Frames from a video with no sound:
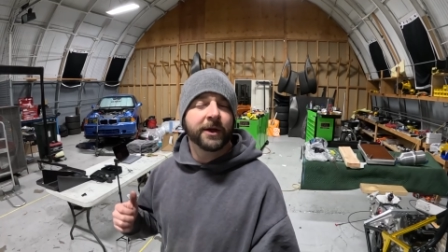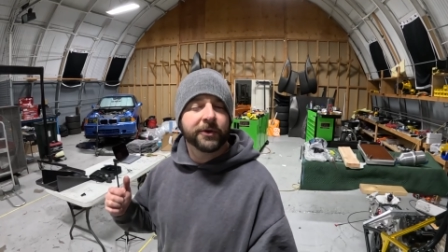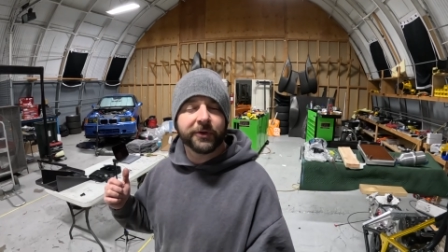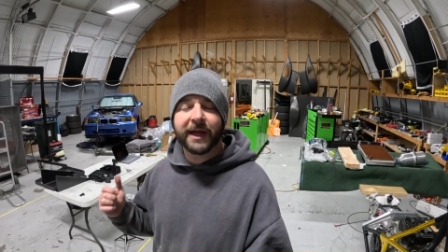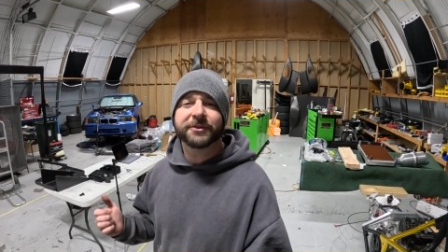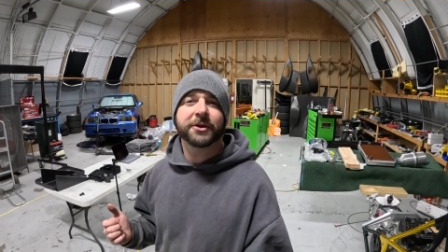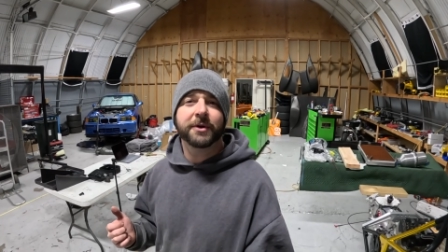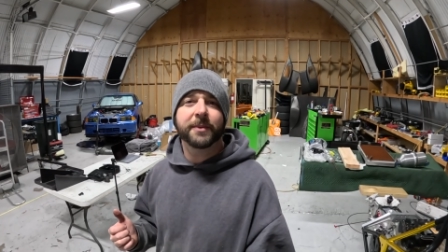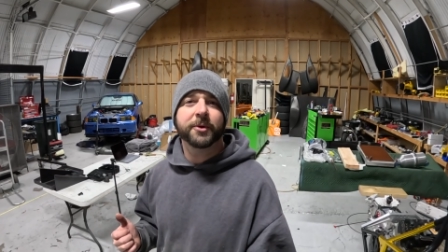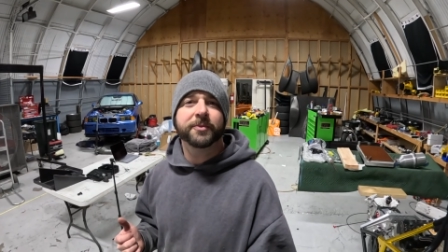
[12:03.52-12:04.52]
So that's gonna
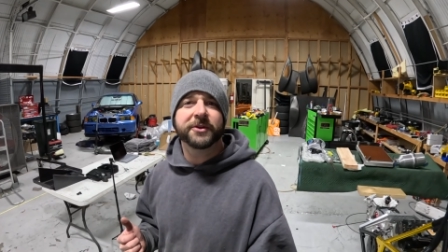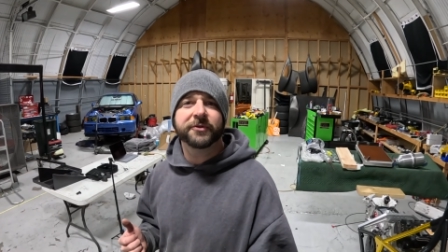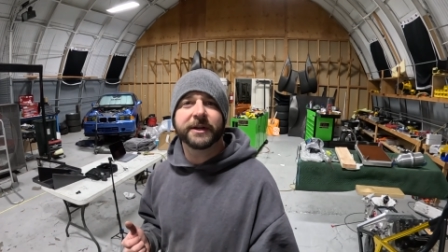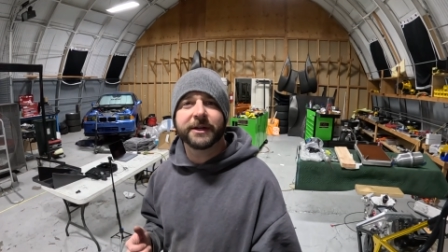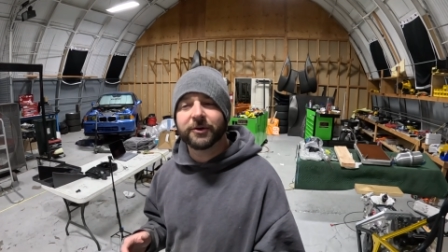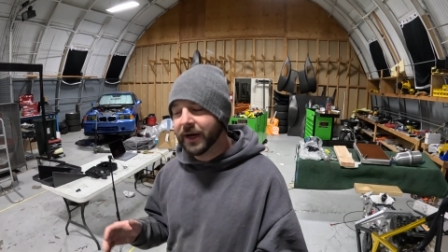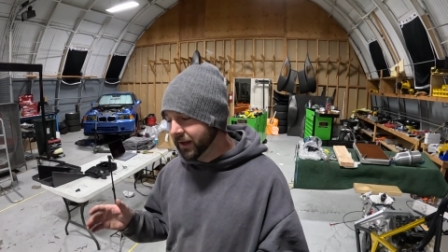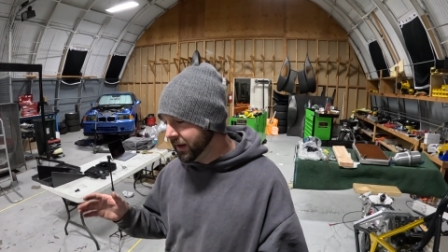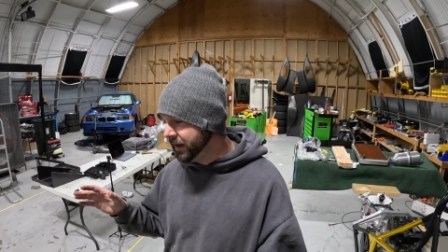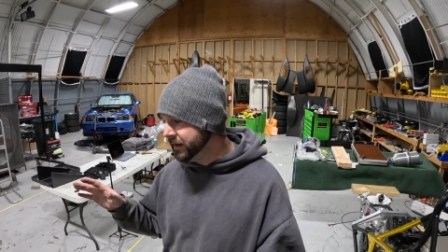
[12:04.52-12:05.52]
wrap up this video
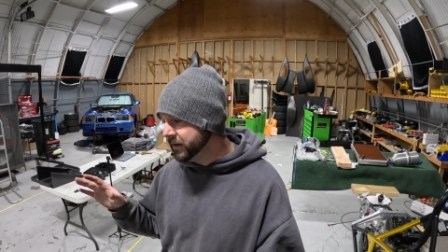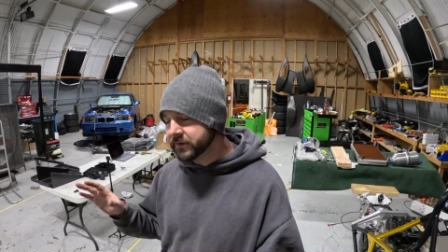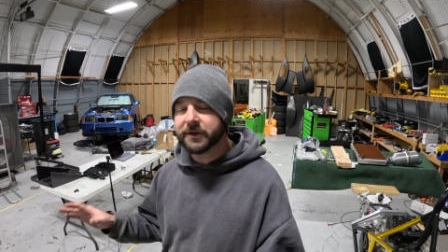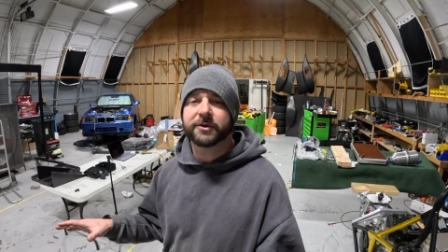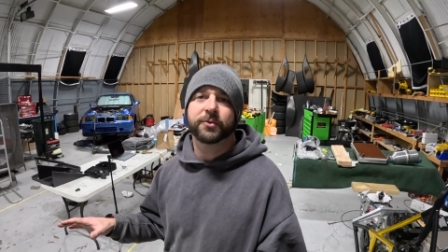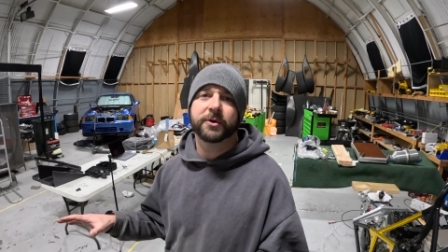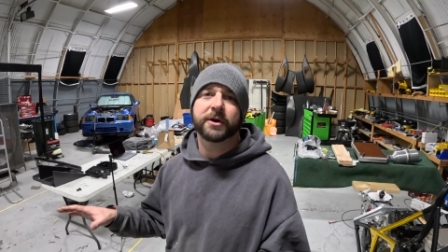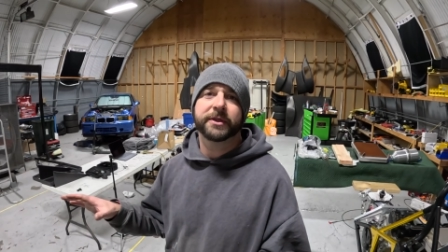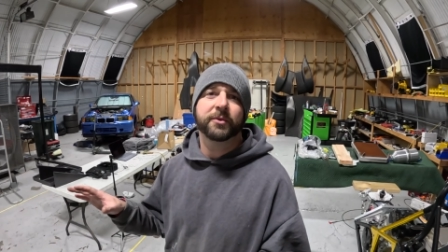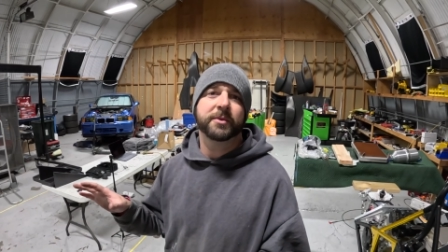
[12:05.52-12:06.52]
highlighting the duct
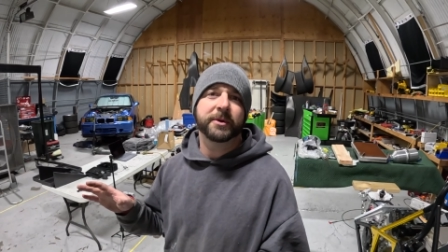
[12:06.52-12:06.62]
work that we've